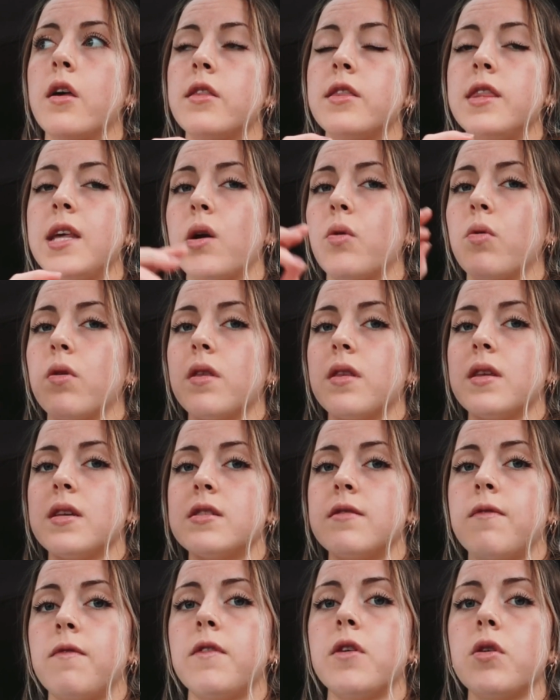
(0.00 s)
there were
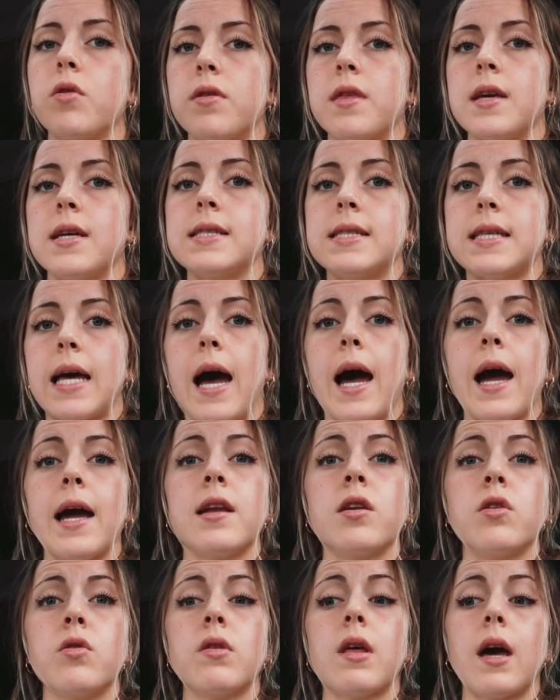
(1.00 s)
these few things that I
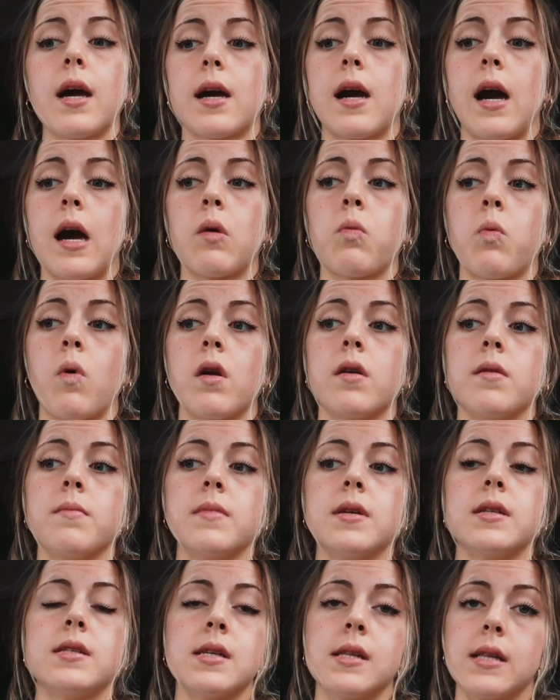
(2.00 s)
knew that God wanted
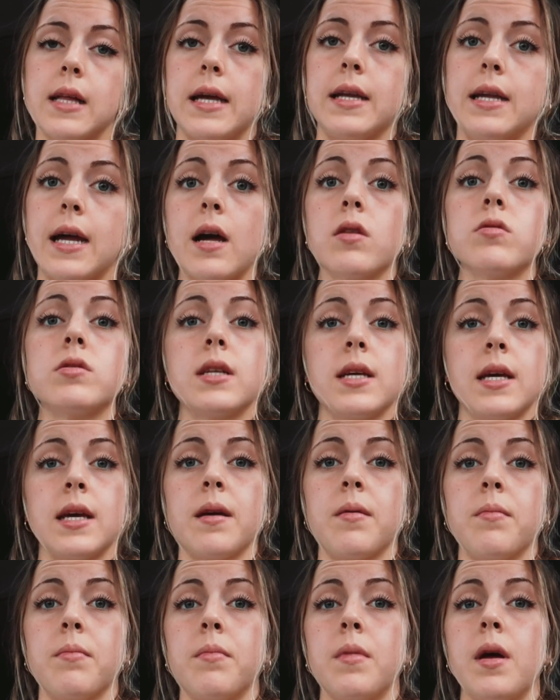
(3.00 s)
me to lay down to
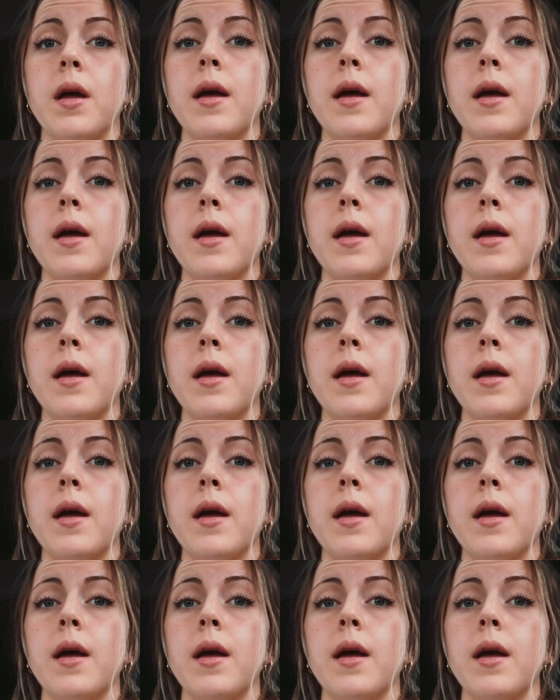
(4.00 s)
Him,